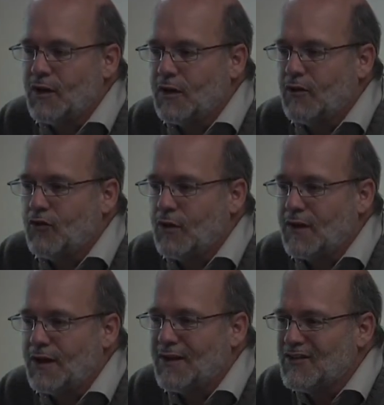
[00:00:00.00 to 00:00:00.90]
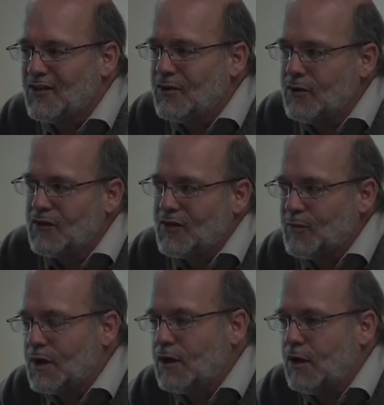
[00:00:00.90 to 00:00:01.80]
the industry, and they instituted
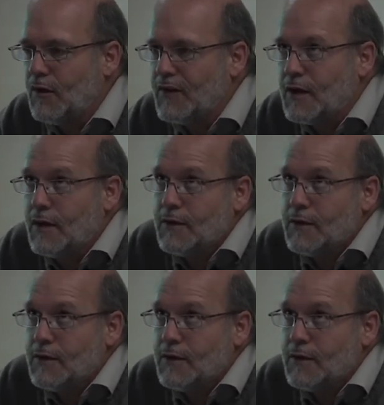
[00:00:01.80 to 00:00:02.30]
something called the